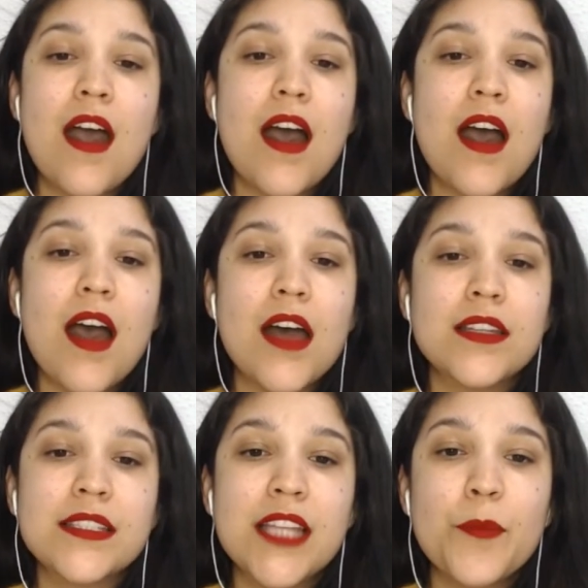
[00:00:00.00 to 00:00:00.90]
A
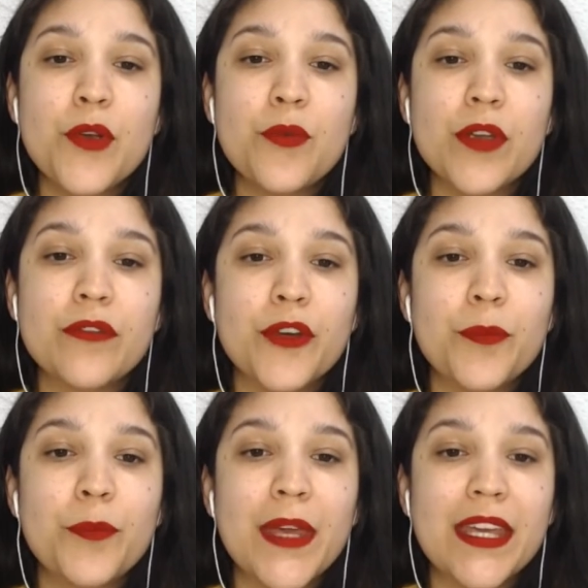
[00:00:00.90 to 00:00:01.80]
summer river
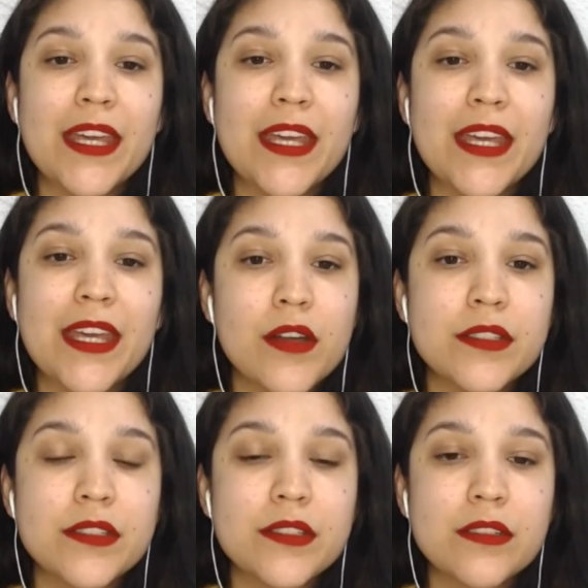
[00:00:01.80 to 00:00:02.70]
being
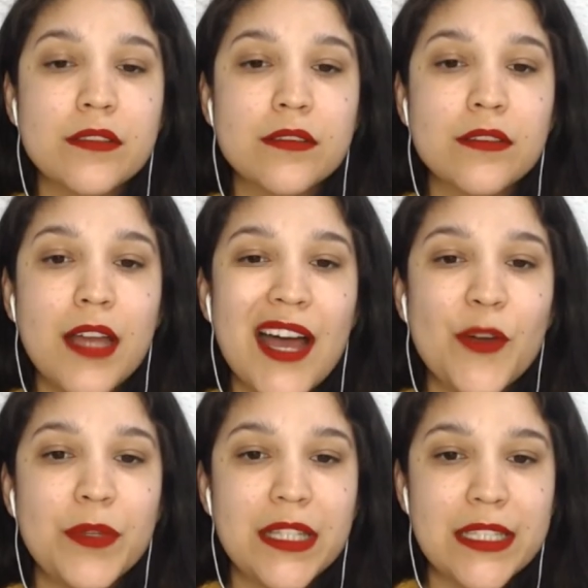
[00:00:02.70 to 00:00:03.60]
crossed, how
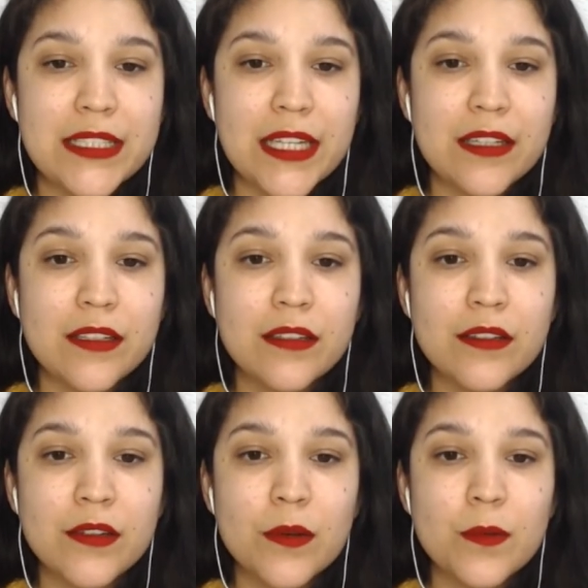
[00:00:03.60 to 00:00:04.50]
pleasing,
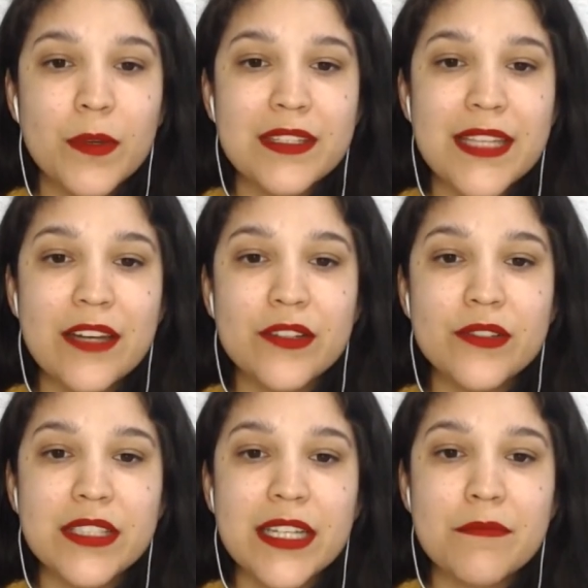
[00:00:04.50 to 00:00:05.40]
with sandals
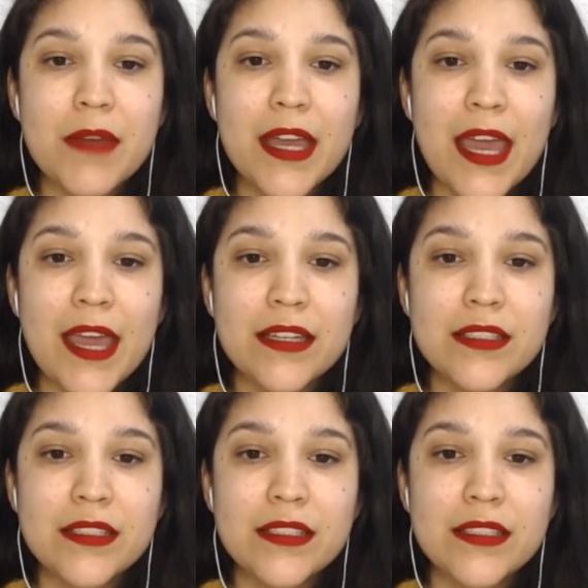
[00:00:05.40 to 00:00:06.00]
in my hands.